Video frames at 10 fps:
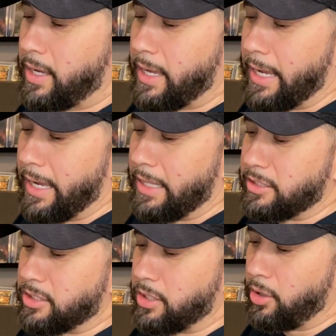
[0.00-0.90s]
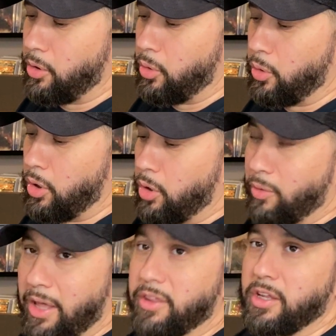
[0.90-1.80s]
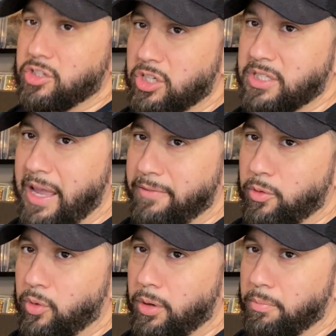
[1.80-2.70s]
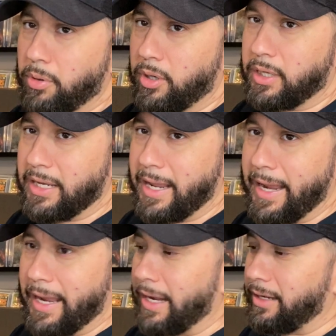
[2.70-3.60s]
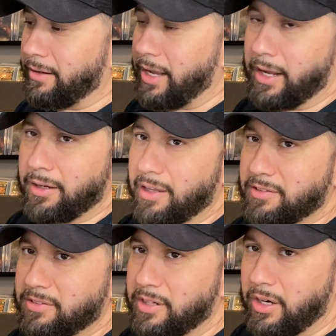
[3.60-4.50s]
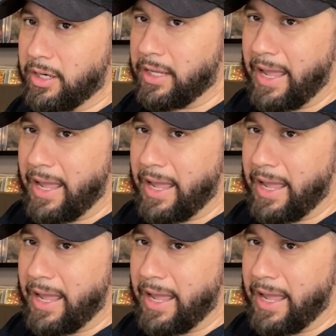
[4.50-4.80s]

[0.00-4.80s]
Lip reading: And so rather than just having one book in hand and not necessarily